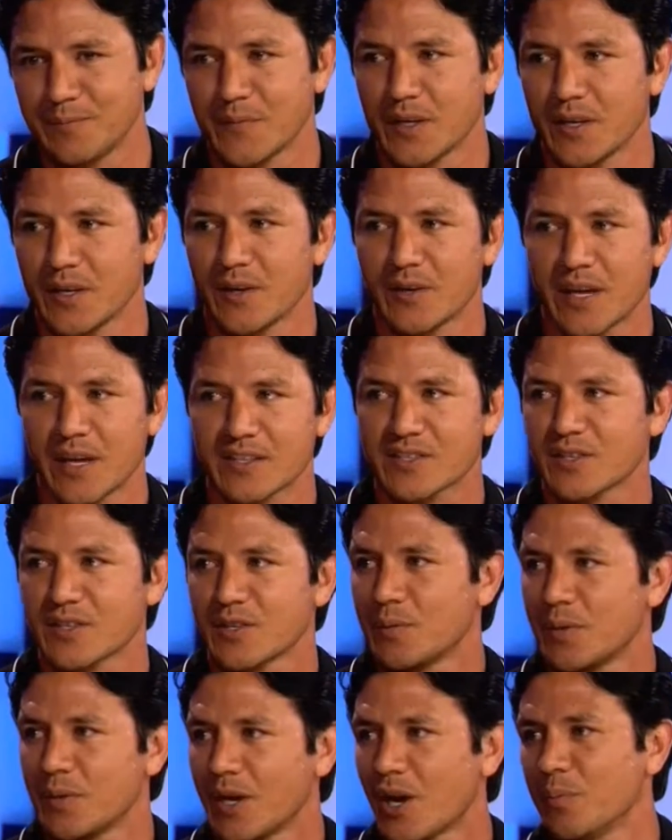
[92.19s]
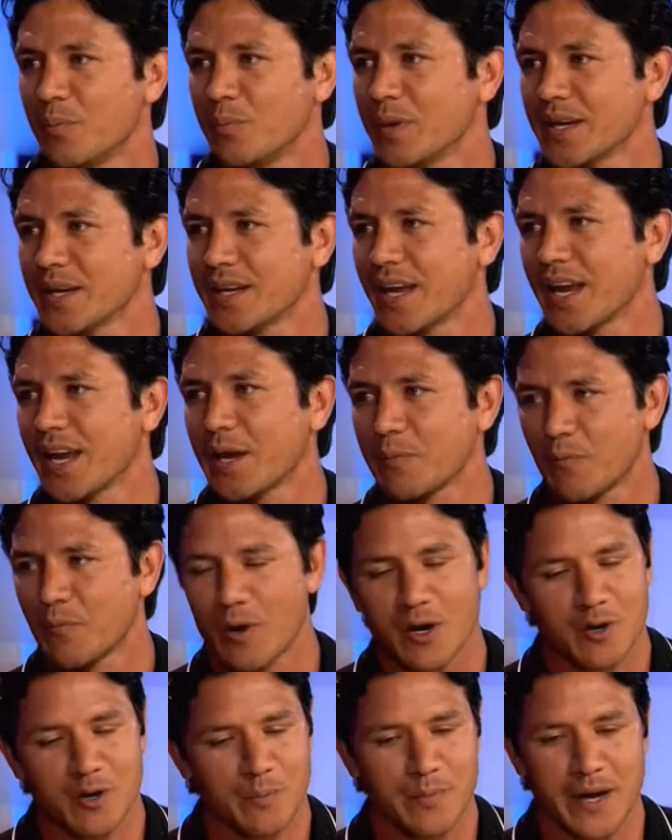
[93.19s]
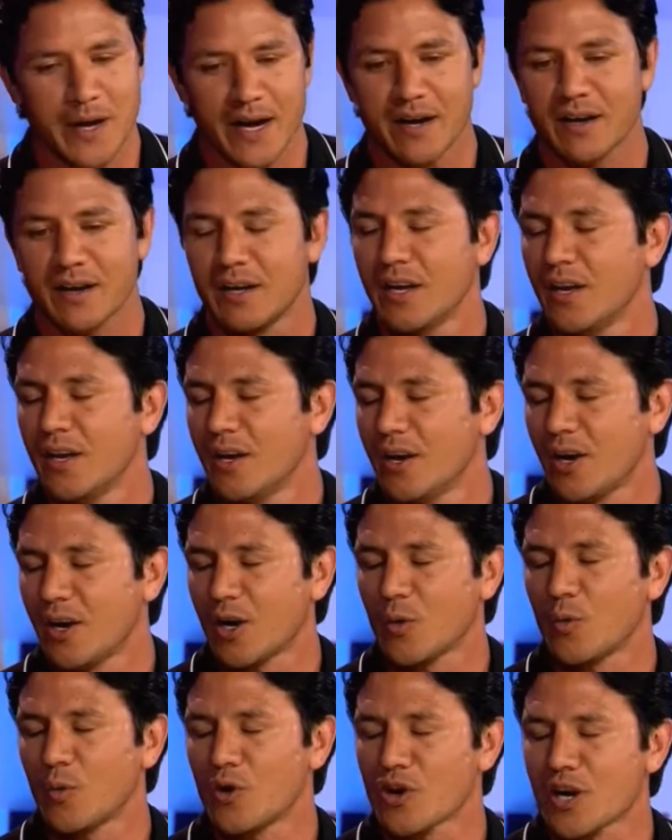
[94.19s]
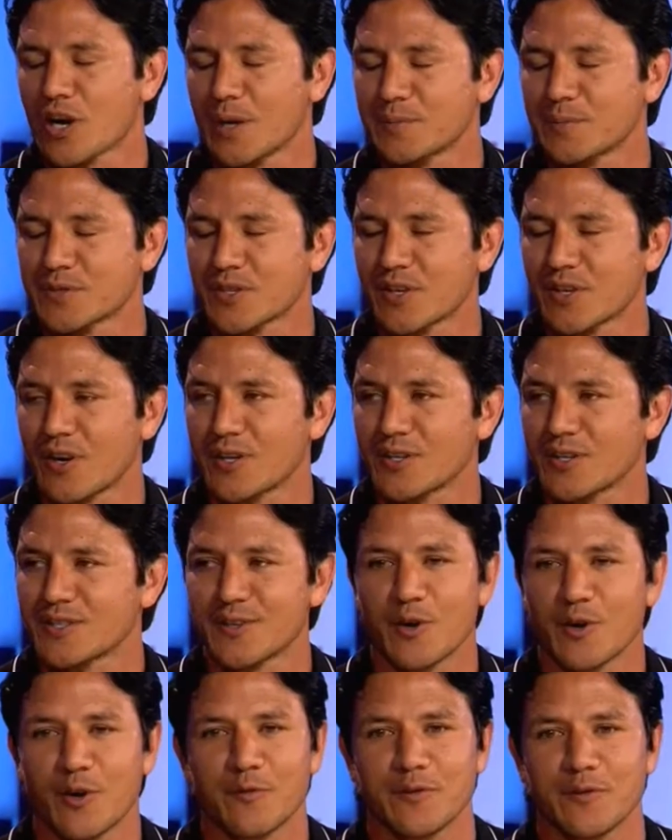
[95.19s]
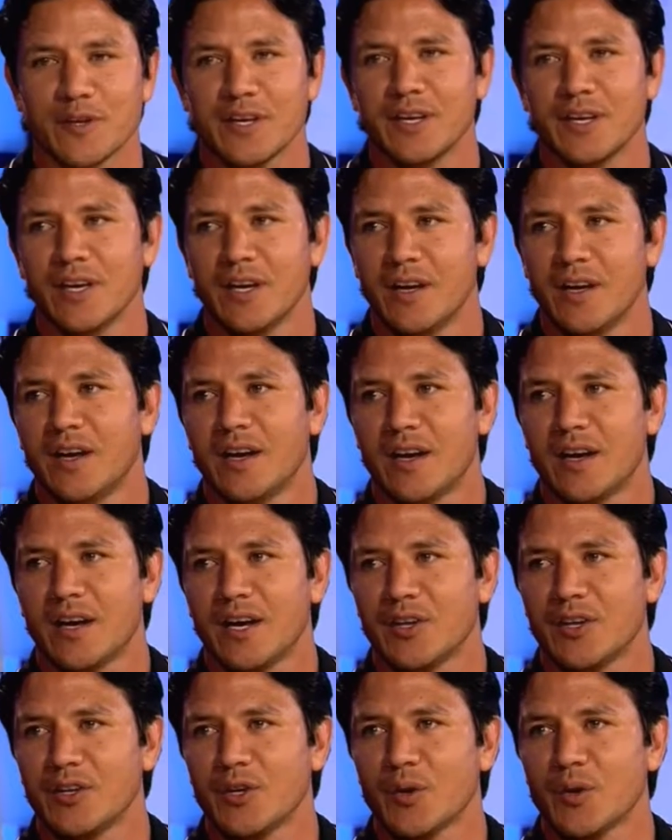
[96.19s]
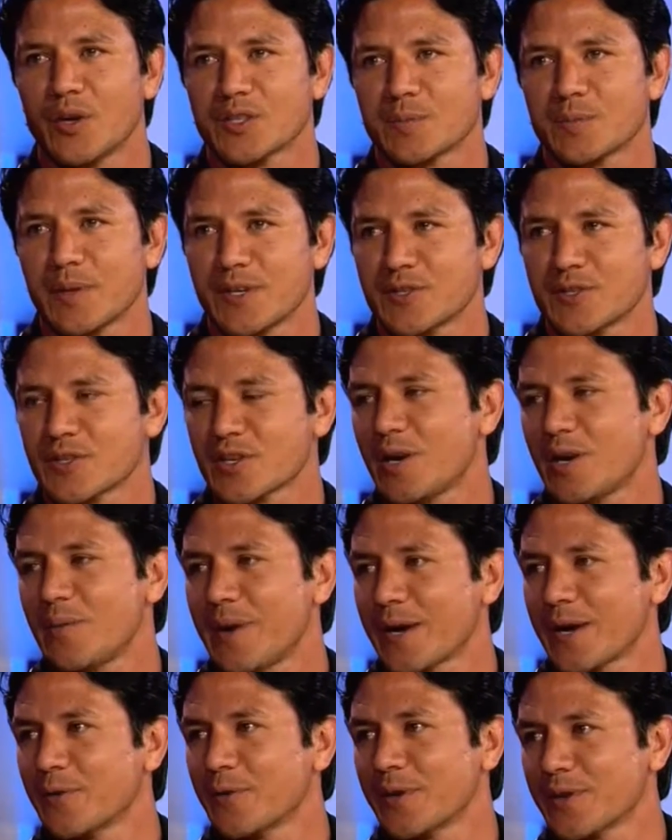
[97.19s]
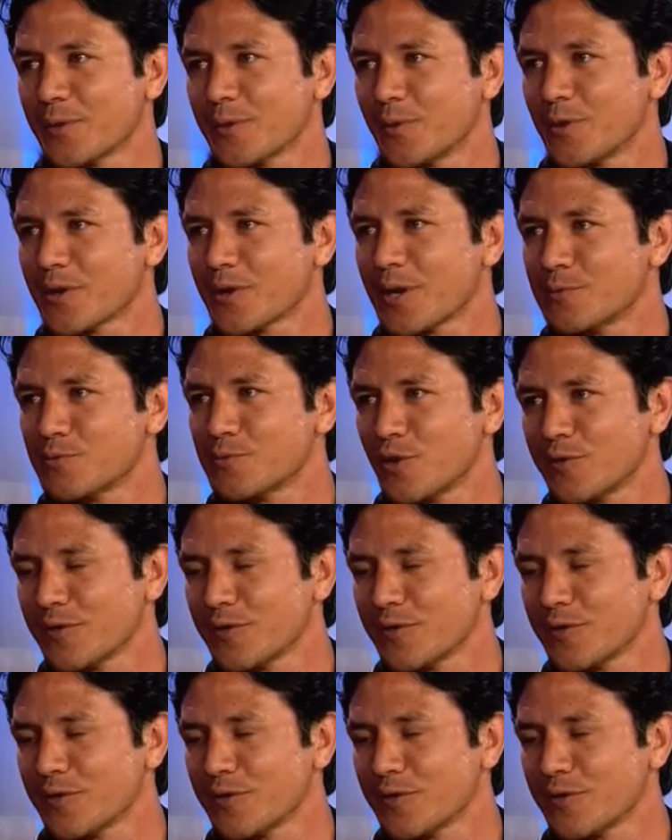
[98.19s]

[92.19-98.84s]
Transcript: You know, that's going to be our big game. Welcome back our World Cup stars, and hopefully the U.S. players will come back with the World Cup trophy.